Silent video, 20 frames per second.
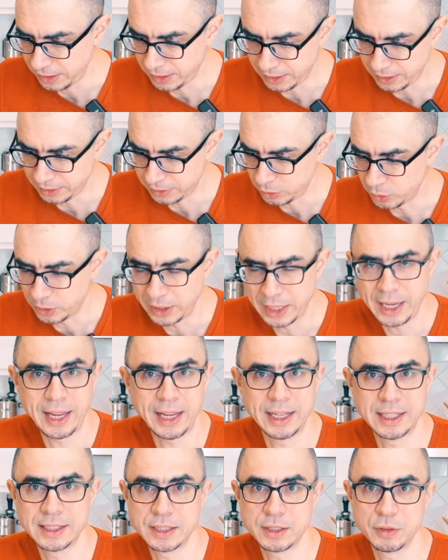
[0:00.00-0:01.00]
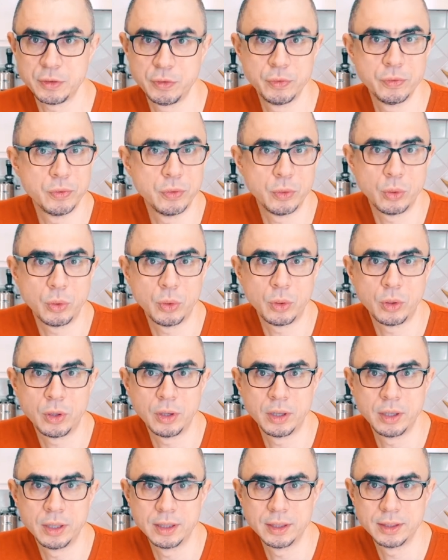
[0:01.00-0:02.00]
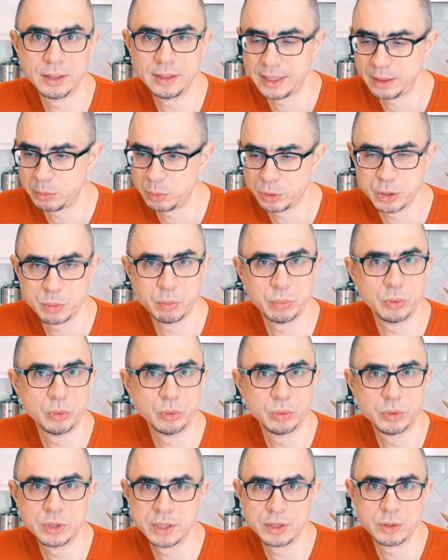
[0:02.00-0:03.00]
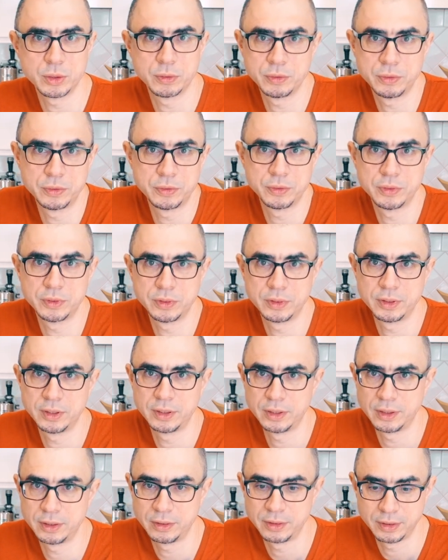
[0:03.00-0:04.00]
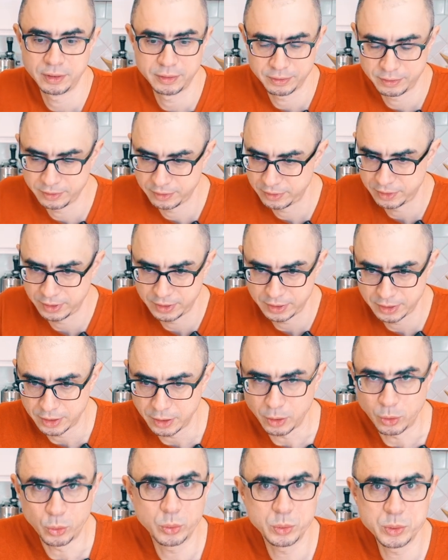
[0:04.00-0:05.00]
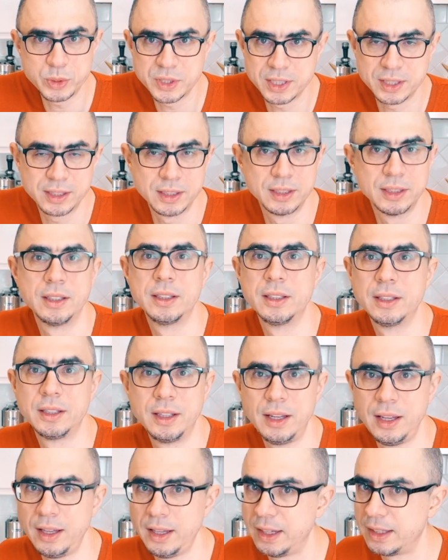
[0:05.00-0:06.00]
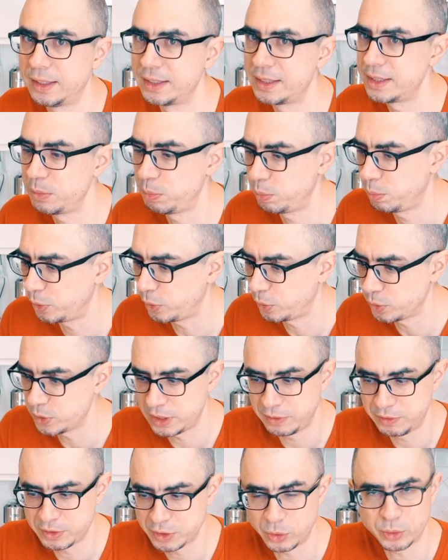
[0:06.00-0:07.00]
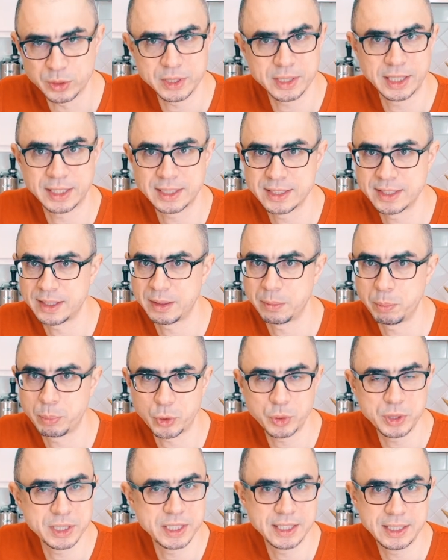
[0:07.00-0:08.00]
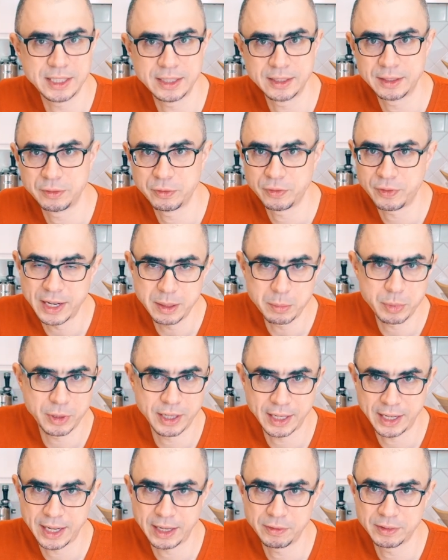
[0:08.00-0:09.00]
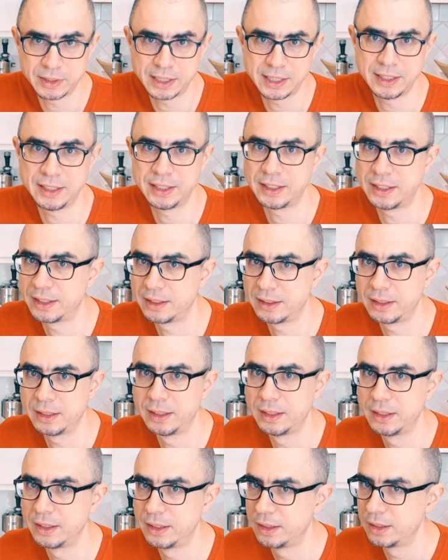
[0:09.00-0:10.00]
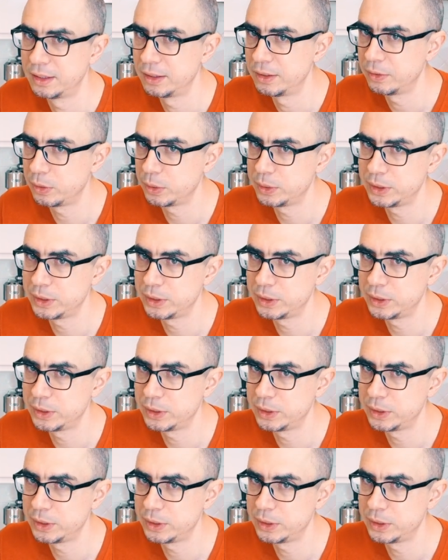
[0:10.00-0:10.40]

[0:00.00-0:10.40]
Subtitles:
it only has 4 tablespoons of oats, and supposedly with all the extra protein and fiber I have in here, 4